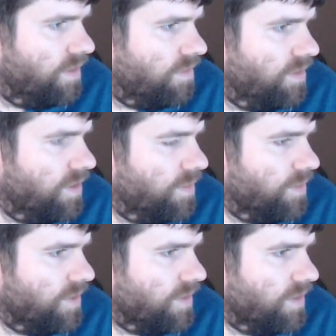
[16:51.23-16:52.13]
Rate
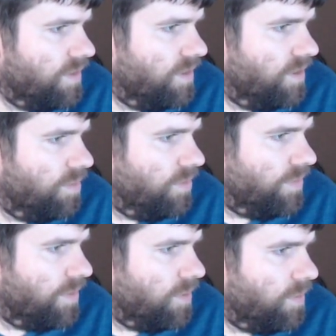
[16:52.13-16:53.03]
limiting enables
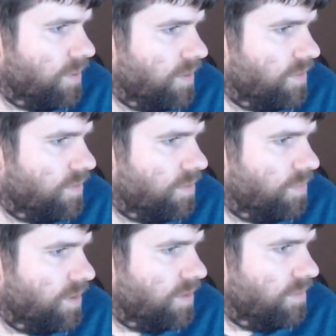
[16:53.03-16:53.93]
Web API to share
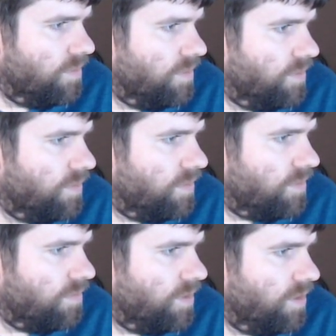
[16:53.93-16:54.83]

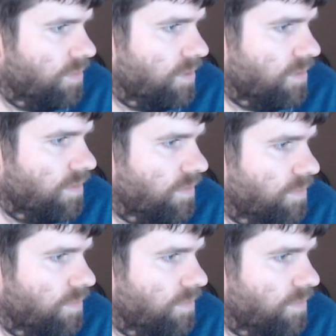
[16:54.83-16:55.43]
bandwidth. Rate limiting is